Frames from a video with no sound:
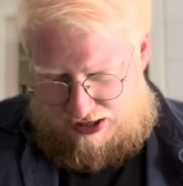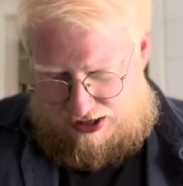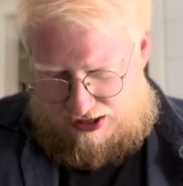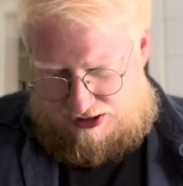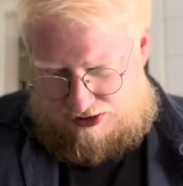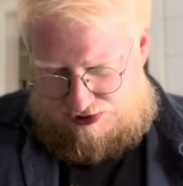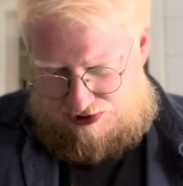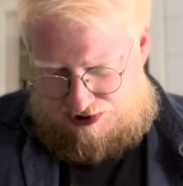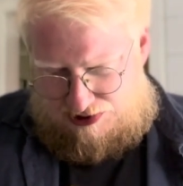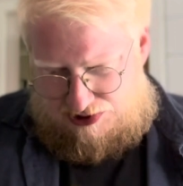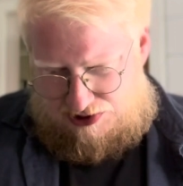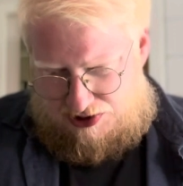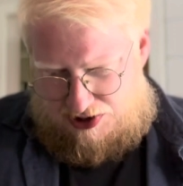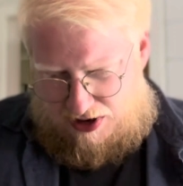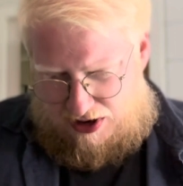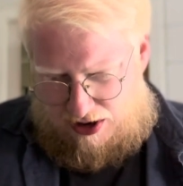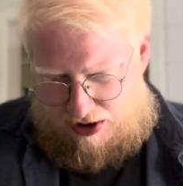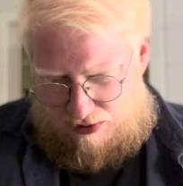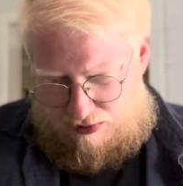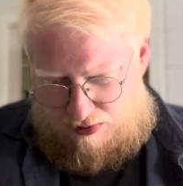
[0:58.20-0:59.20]

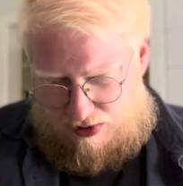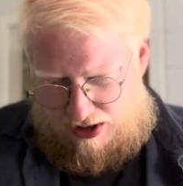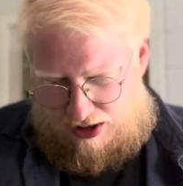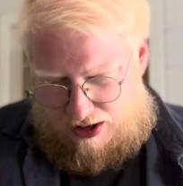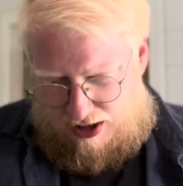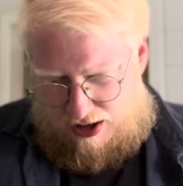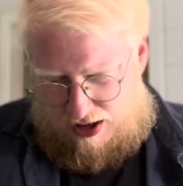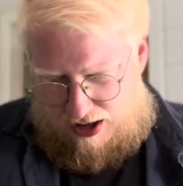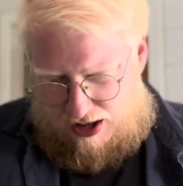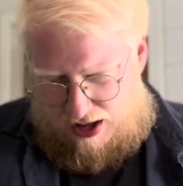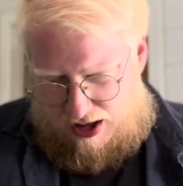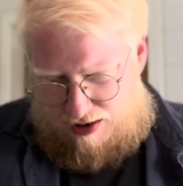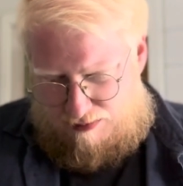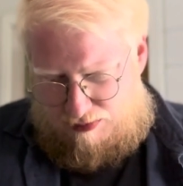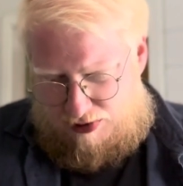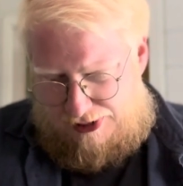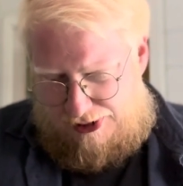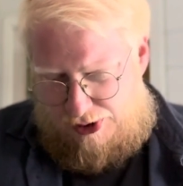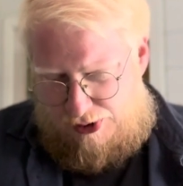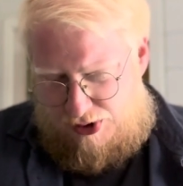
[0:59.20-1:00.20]
So, I'm
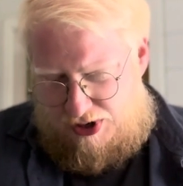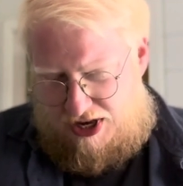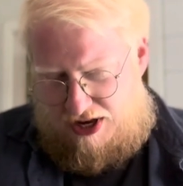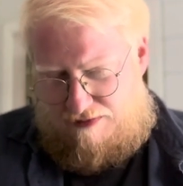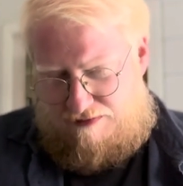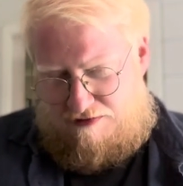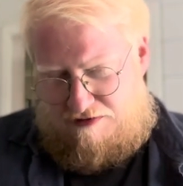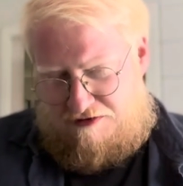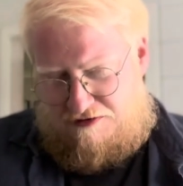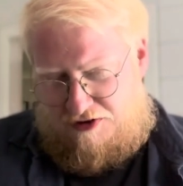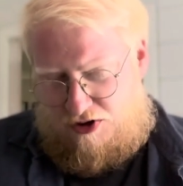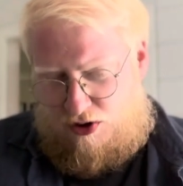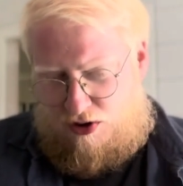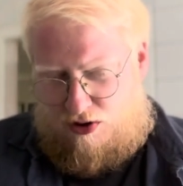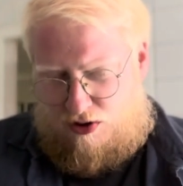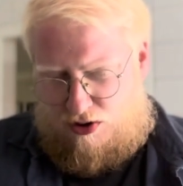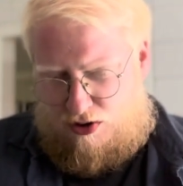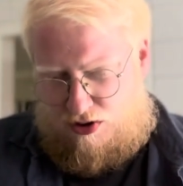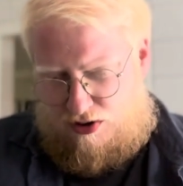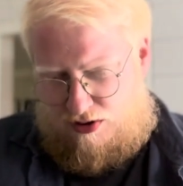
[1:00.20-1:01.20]
looking
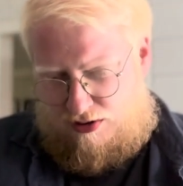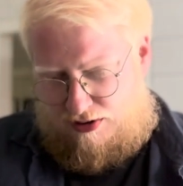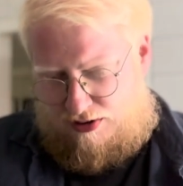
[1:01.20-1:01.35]
for